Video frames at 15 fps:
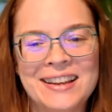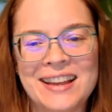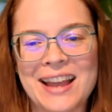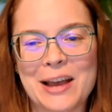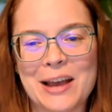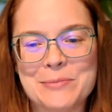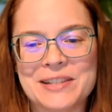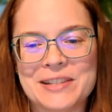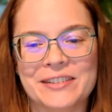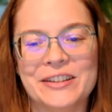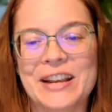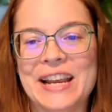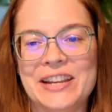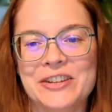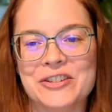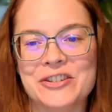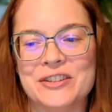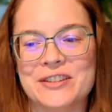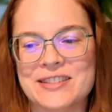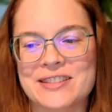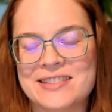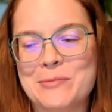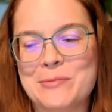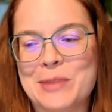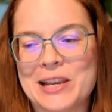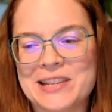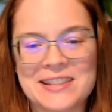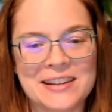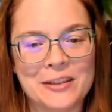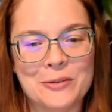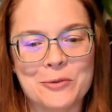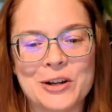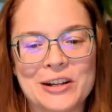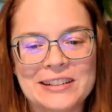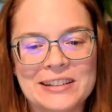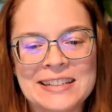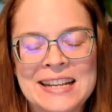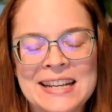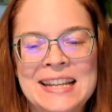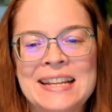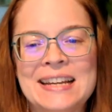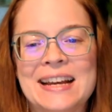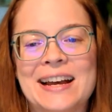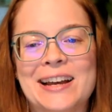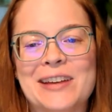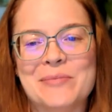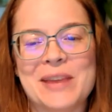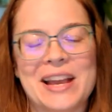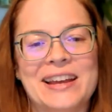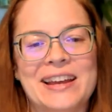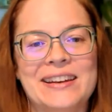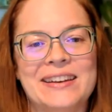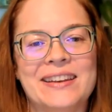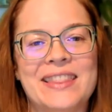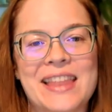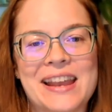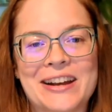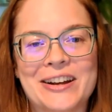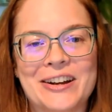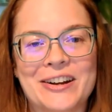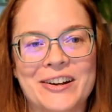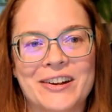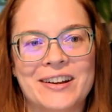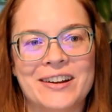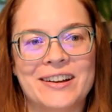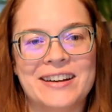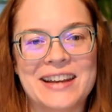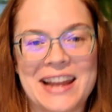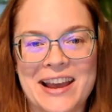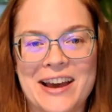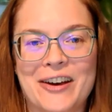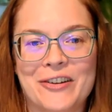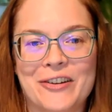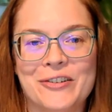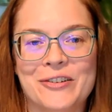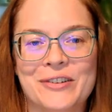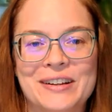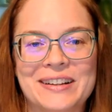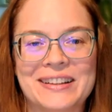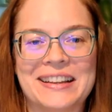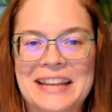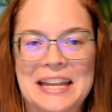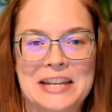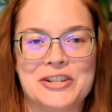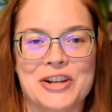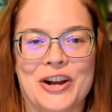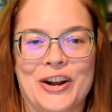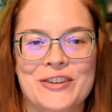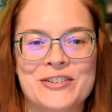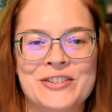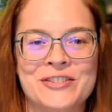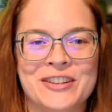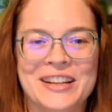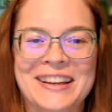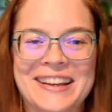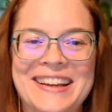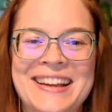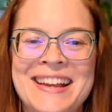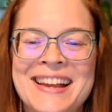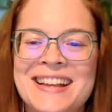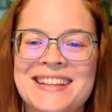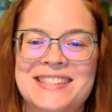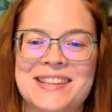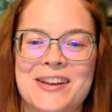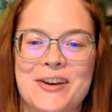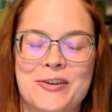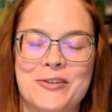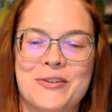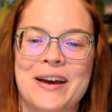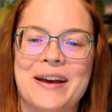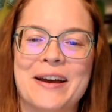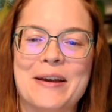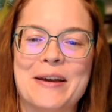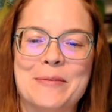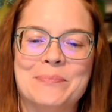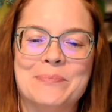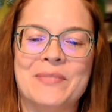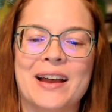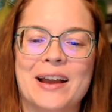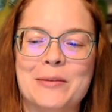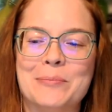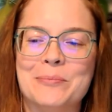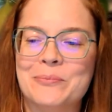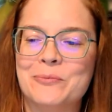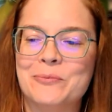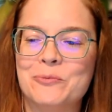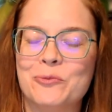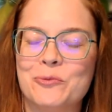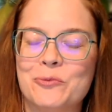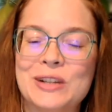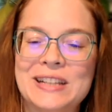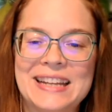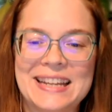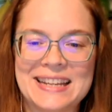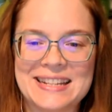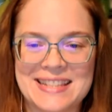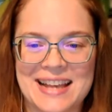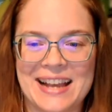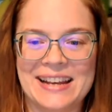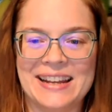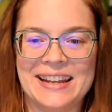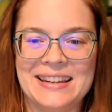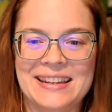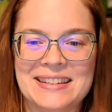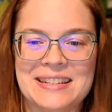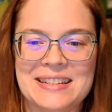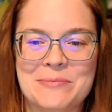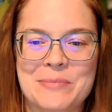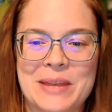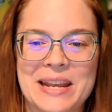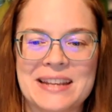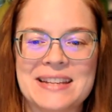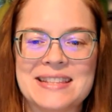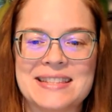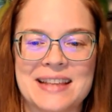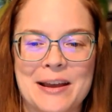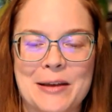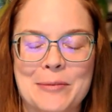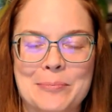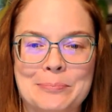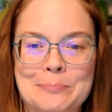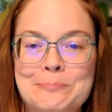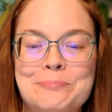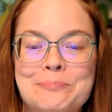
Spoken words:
absolute angels, the best in the world. And they're now in charge. So I'm really excited to make some